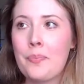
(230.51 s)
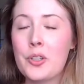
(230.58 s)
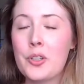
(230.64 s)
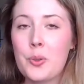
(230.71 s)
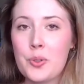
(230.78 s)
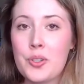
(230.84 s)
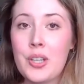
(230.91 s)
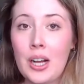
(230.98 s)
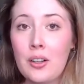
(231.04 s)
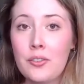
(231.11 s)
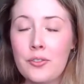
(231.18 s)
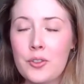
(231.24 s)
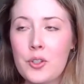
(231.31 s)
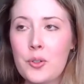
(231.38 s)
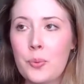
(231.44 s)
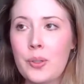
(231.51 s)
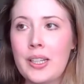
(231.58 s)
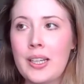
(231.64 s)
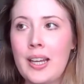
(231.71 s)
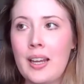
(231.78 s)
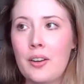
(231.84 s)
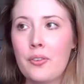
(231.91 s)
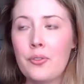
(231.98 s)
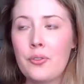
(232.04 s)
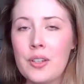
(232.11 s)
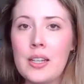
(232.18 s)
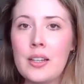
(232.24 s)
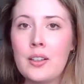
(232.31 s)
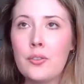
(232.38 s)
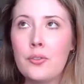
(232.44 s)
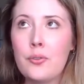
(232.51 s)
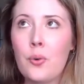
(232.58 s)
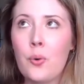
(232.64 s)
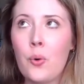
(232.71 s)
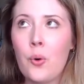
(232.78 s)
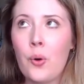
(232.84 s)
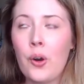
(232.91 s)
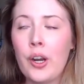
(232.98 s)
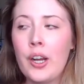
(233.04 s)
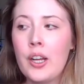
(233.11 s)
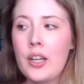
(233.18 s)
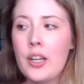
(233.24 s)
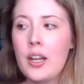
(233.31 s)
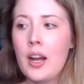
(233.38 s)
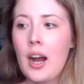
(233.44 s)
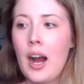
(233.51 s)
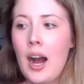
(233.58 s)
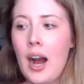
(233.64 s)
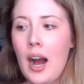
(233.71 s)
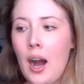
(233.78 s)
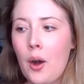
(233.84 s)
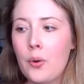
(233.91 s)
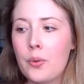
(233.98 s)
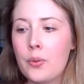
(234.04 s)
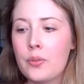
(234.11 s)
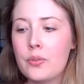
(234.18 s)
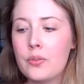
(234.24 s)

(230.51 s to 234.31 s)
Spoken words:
yourself to really get a feel for how